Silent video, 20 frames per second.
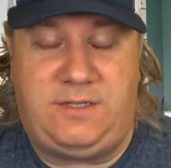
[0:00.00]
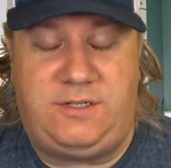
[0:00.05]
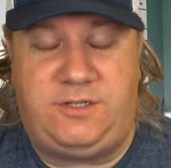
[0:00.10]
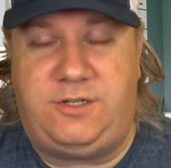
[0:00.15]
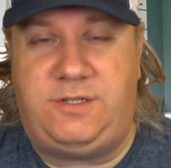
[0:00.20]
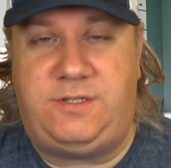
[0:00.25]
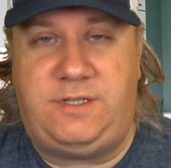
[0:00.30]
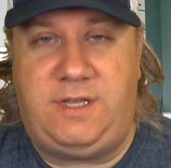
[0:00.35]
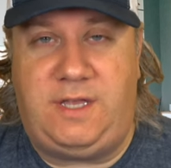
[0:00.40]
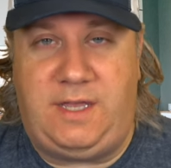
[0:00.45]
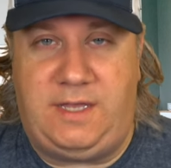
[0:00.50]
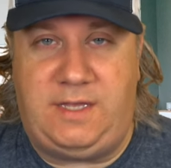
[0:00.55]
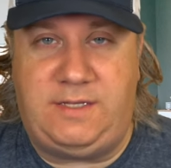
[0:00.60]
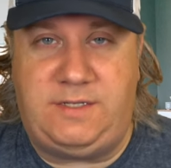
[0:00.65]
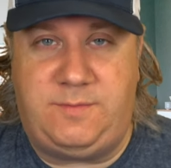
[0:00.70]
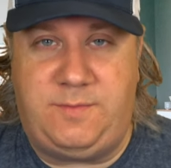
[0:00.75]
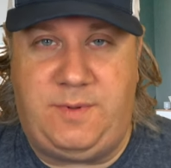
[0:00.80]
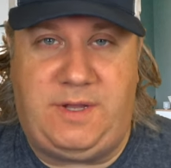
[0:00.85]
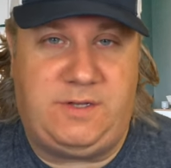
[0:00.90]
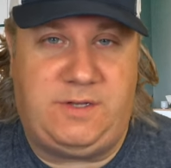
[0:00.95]
It just
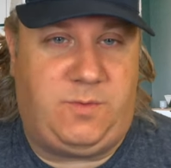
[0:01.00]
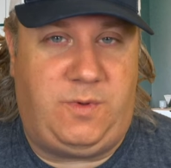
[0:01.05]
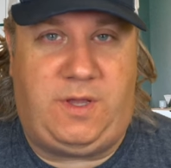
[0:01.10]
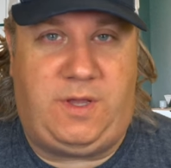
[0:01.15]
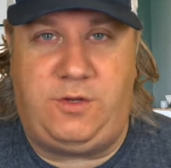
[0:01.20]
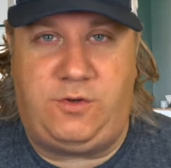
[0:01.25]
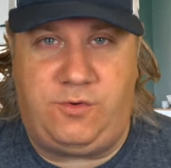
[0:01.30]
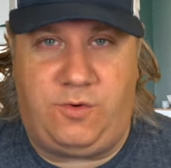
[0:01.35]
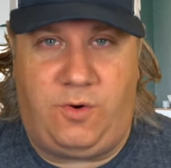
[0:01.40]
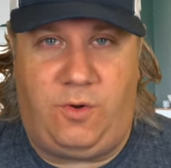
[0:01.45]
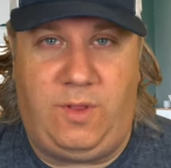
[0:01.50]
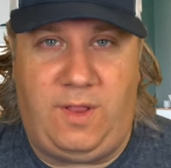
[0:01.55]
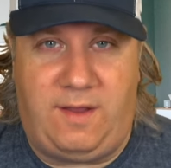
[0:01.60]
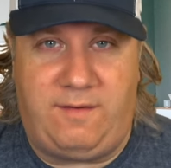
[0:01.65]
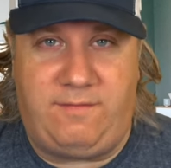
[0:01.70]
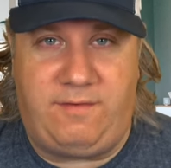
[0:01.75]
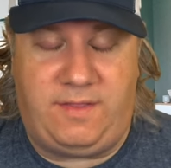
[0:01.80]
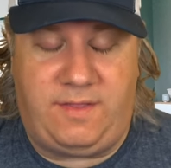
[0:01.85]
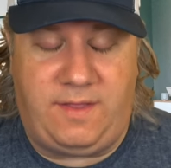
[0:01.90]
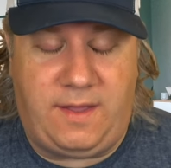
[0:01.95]
is, because we control
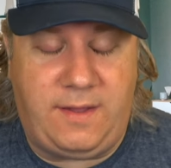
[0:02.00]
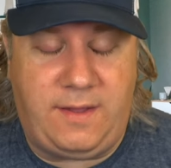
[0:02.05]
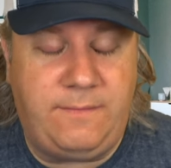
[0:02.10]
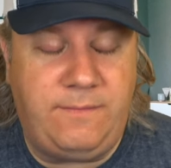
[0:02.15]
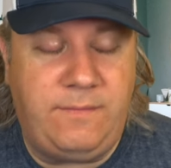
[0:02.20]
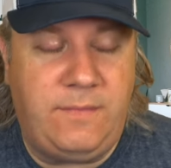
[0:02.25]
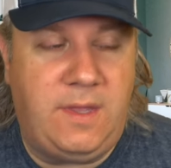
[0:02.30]
everything.